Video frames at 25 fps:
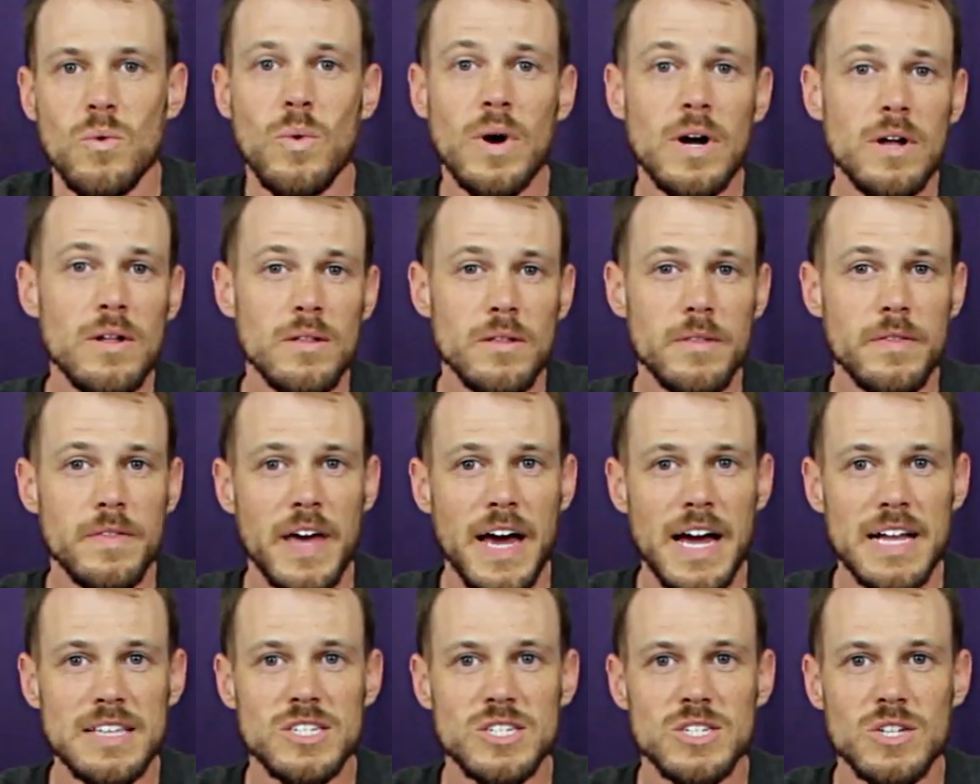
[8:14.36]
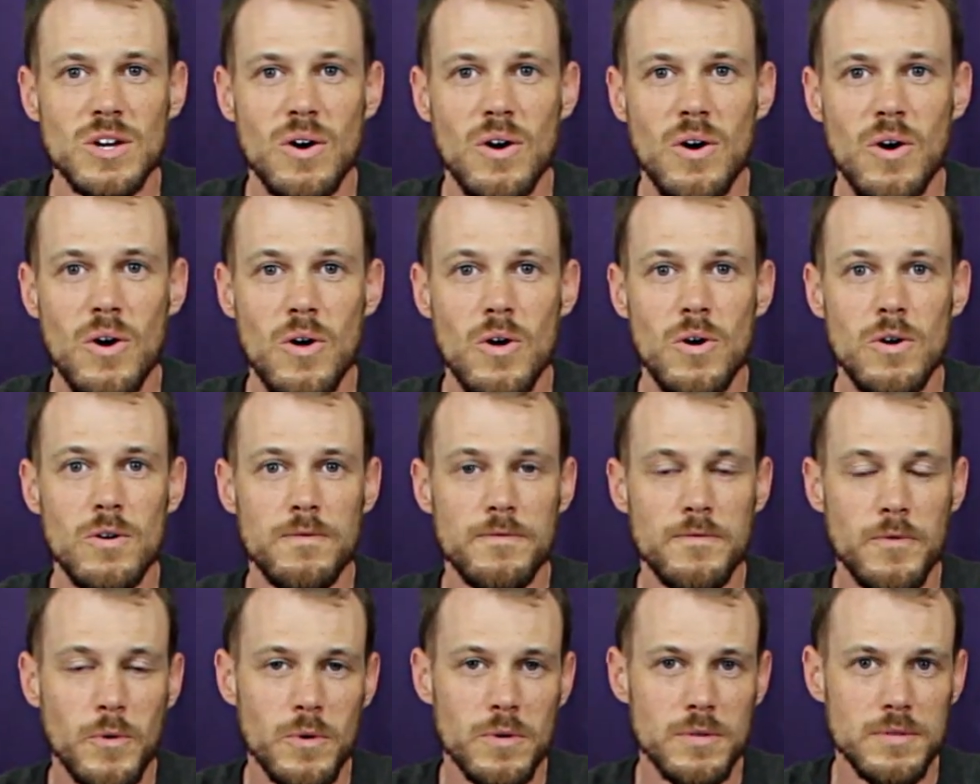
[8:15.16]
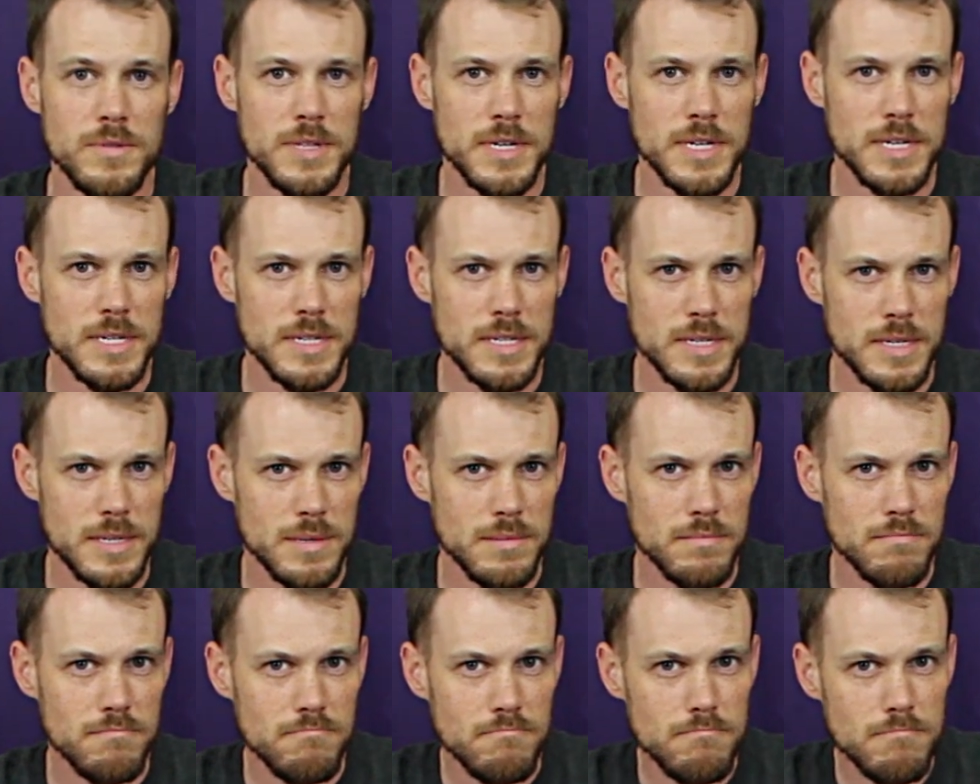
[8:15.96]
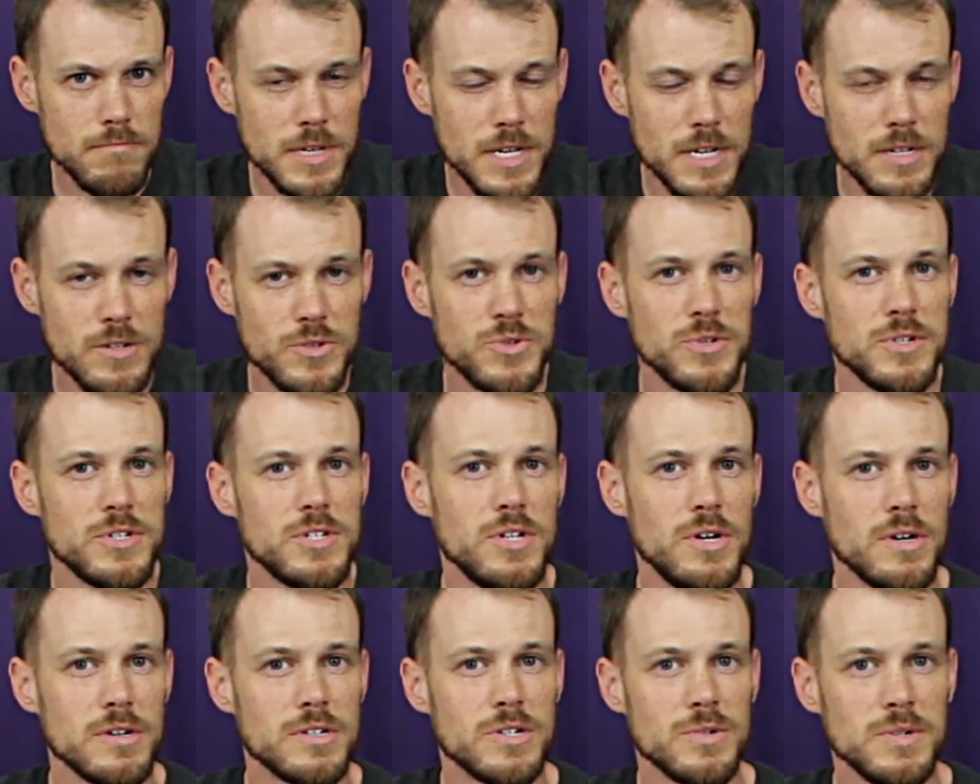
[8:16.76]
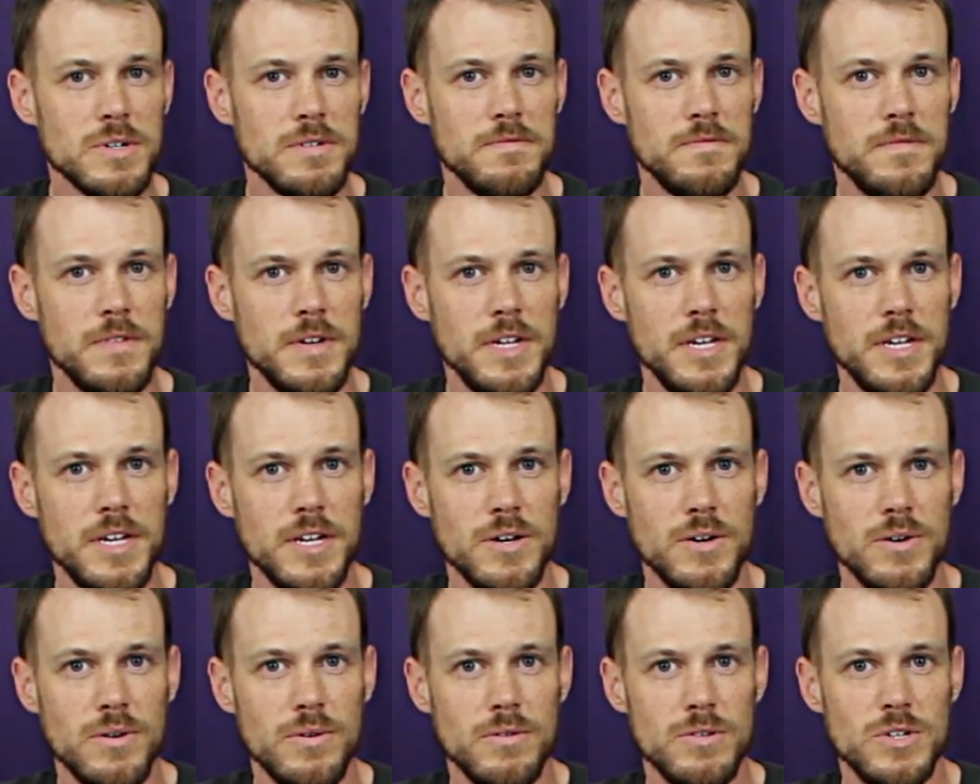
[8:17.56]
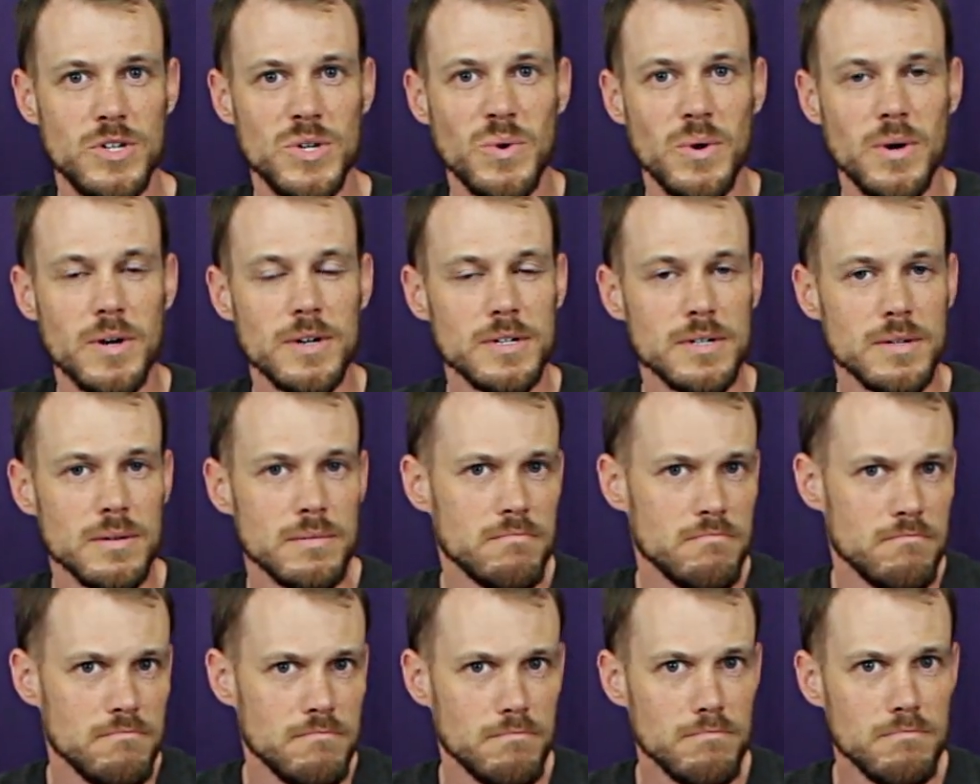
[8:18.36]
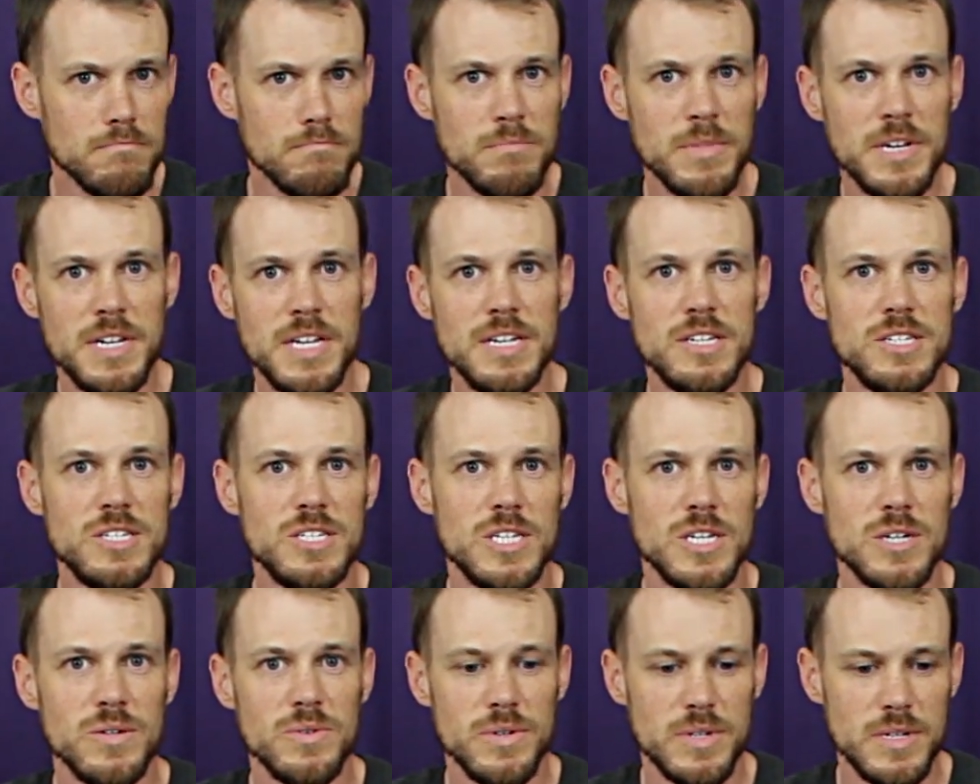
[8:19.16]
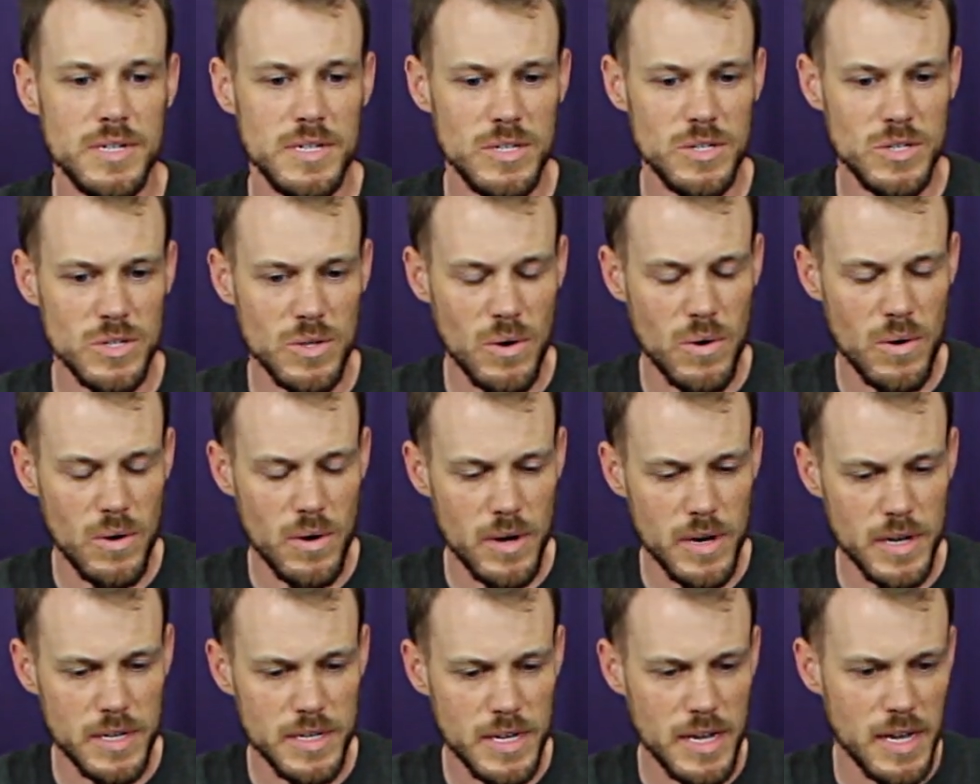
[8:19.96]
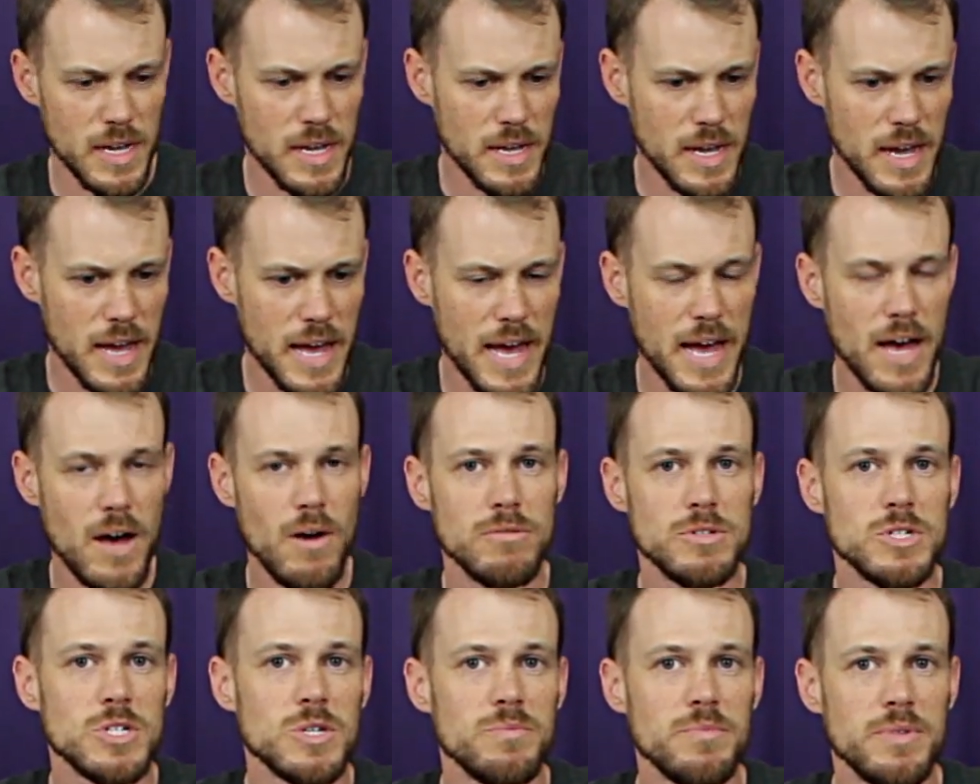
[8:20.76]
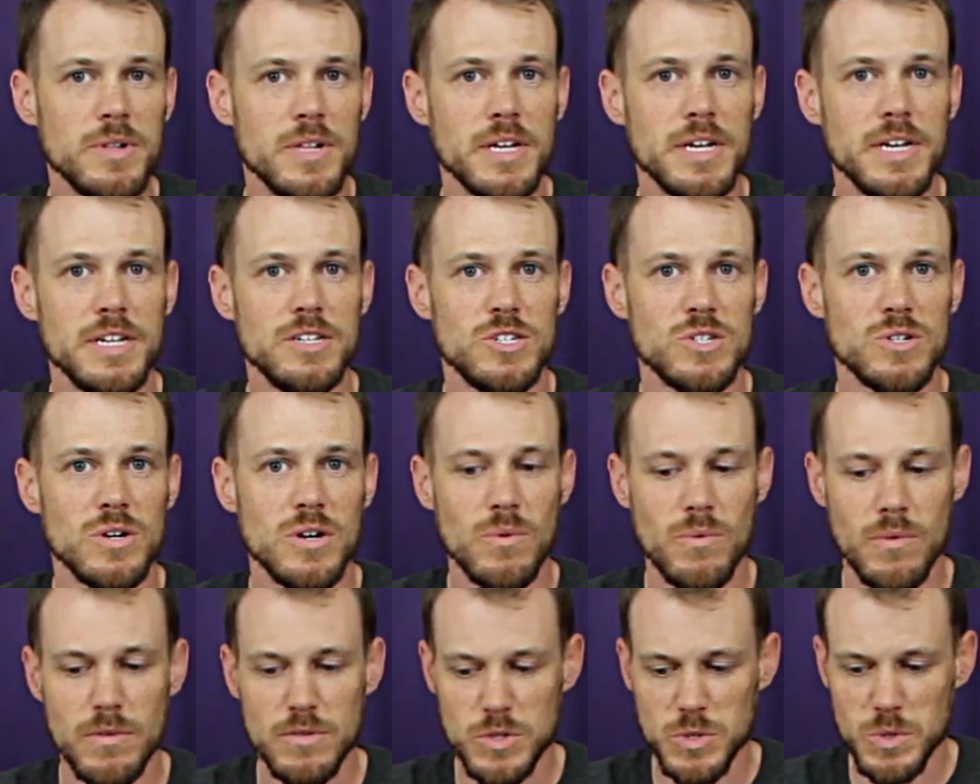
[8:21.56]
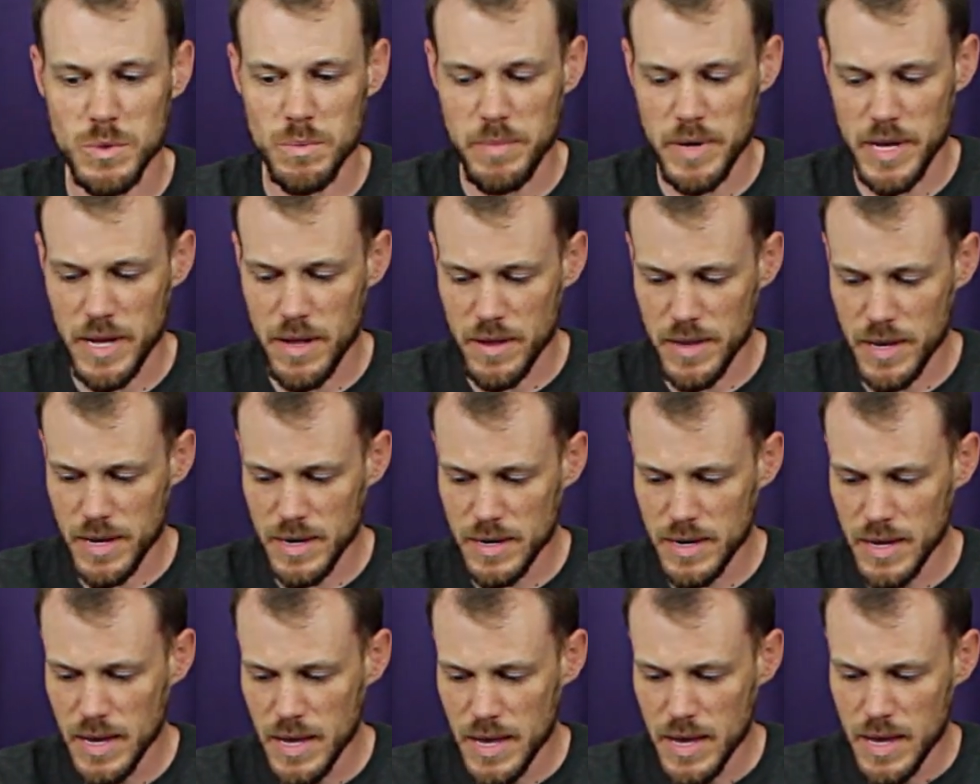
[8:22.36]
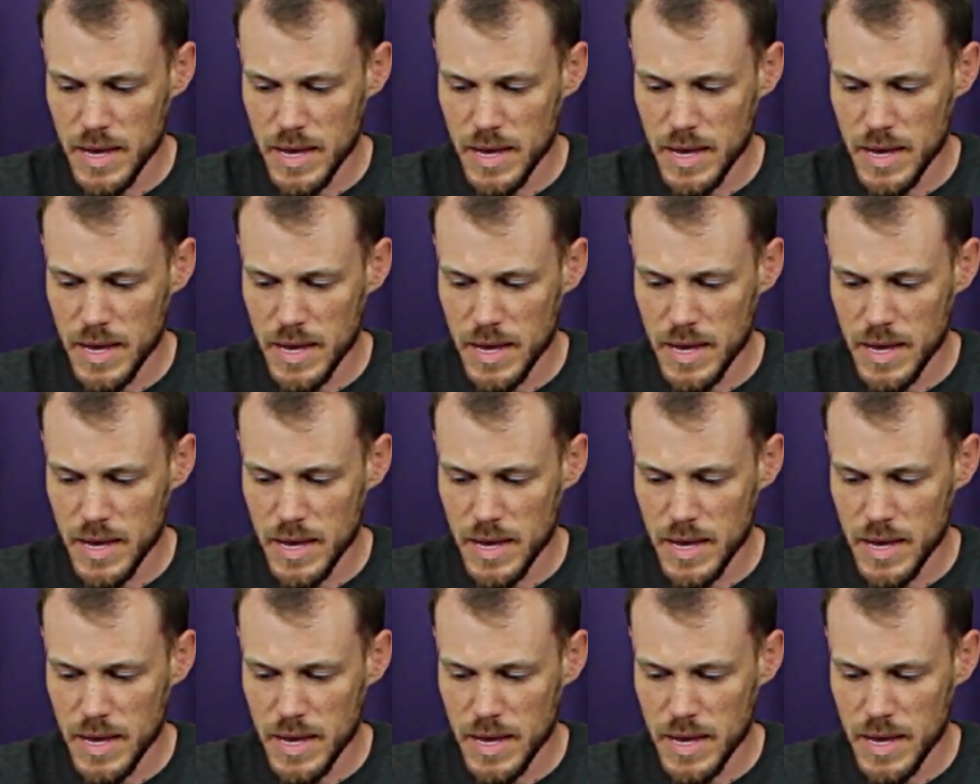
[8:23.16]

Well, that's all for this introductory video to our mini-series on how to play Star Wars Rebellion.